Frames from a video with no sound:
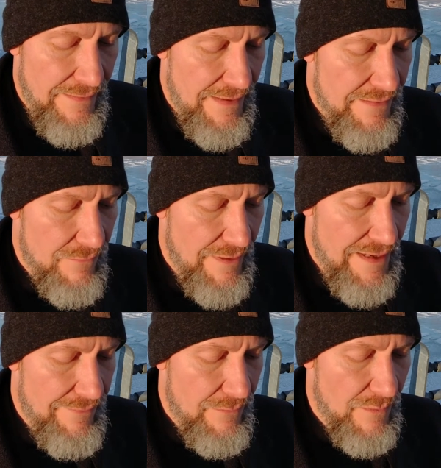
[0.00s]
Then the
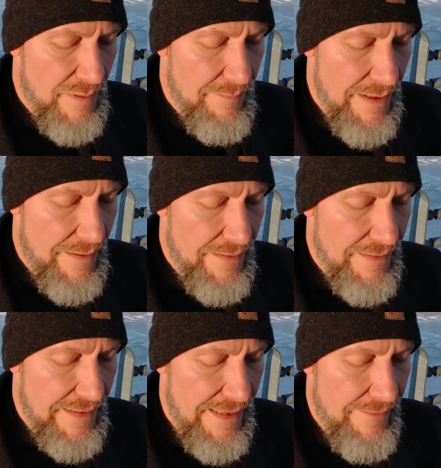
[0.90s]
raven would be buried in
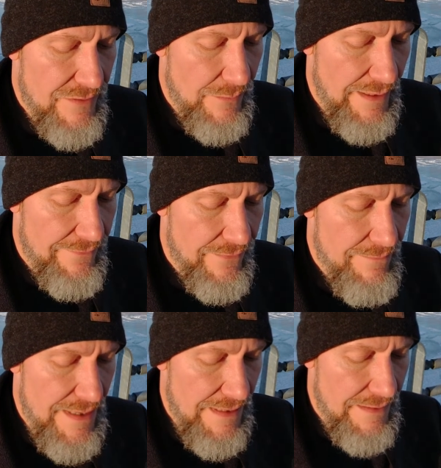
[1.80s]
the caves away
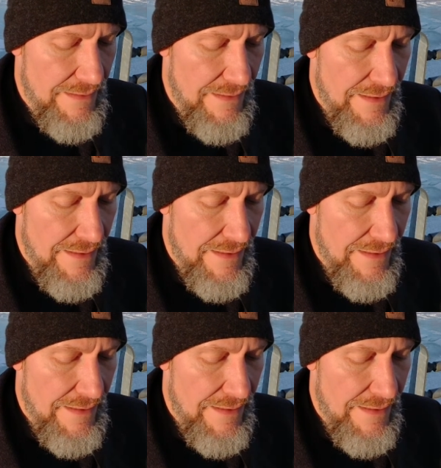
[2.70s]
from me.